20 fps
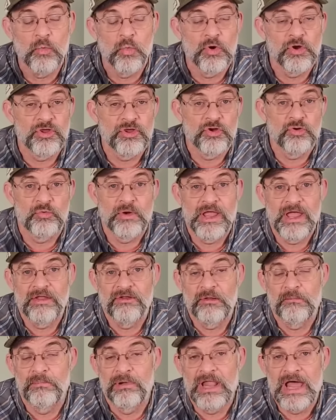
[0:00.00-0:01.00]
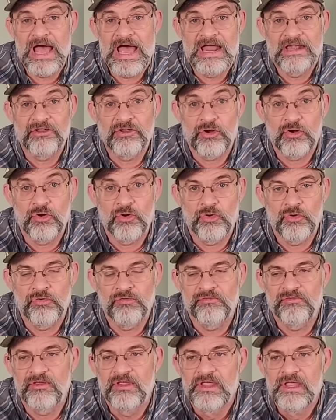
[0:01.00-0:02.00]
where you're around a blind
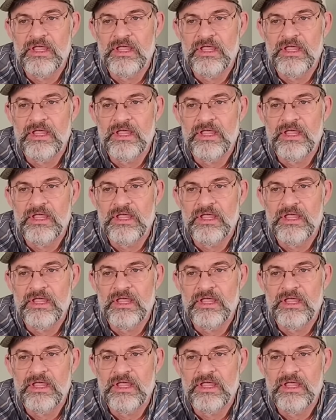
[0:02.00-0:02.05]
curve.